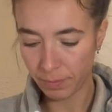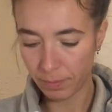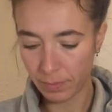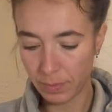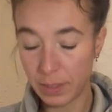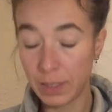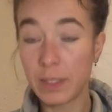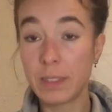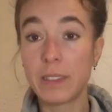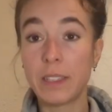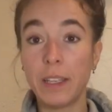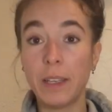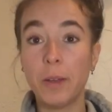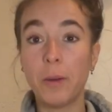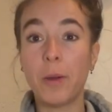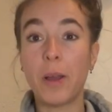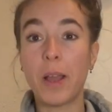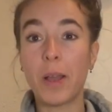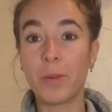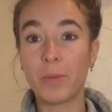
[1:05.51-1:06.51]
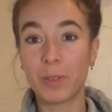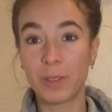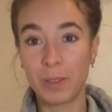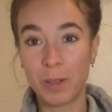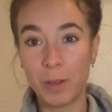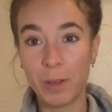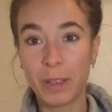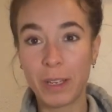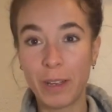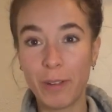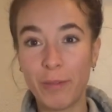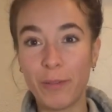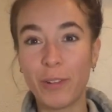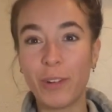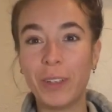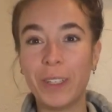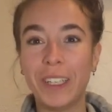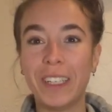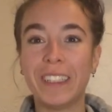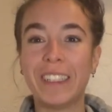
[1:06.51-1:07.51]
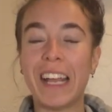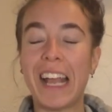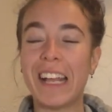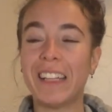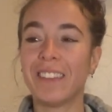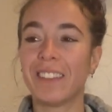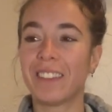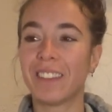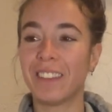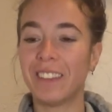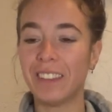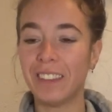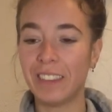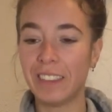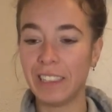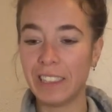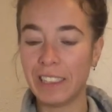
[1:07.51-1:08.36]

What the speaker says: Still, I was looking for that answer.